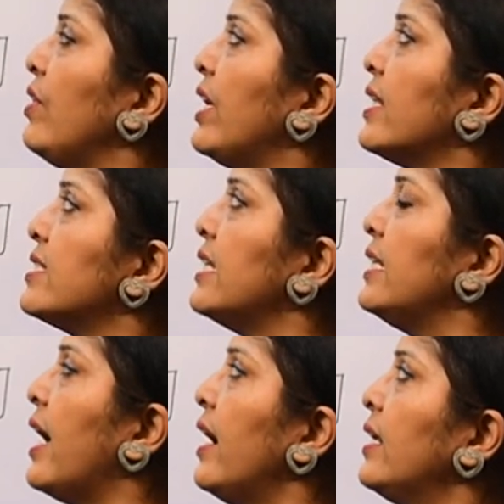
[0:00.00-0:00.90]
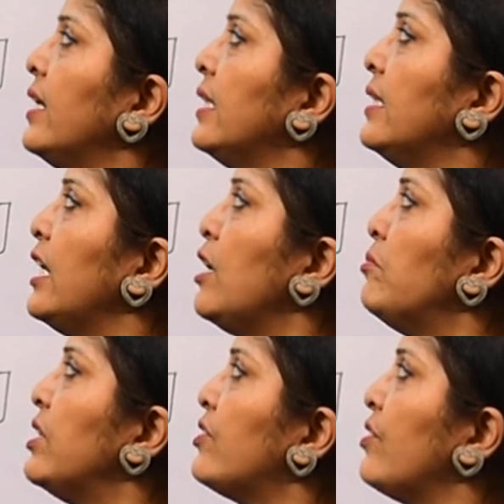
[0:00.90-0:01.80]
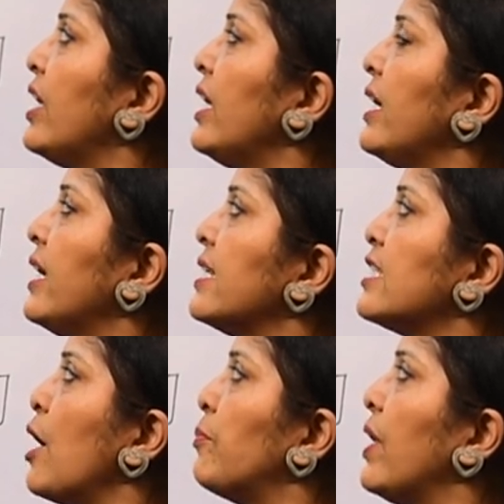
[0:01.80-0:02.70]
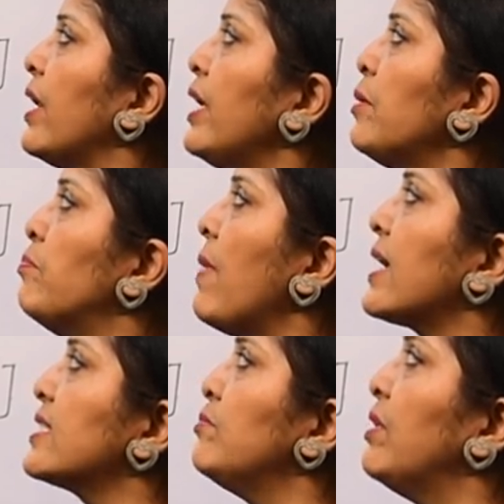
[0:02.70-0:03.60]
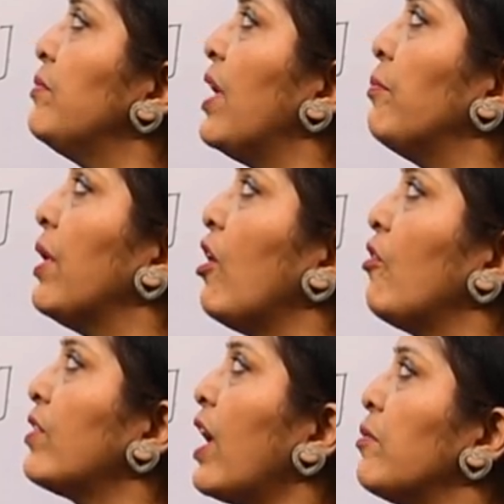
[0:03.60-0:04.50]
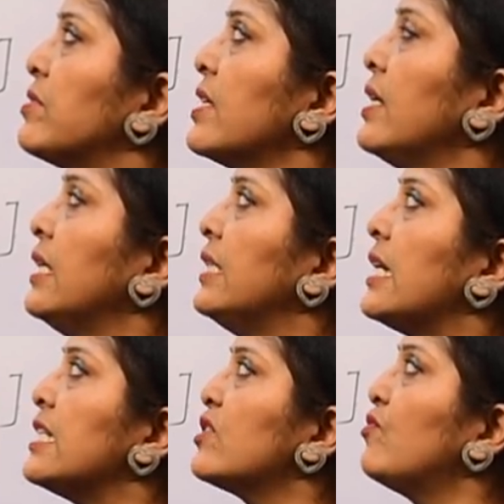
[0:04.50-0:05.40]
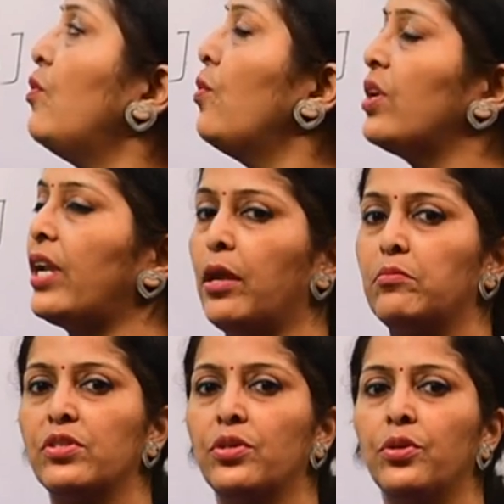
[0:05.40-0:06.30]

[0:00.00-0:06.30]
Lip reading: we can see that the number 3 is appearing maximum number of times, that is 4 times.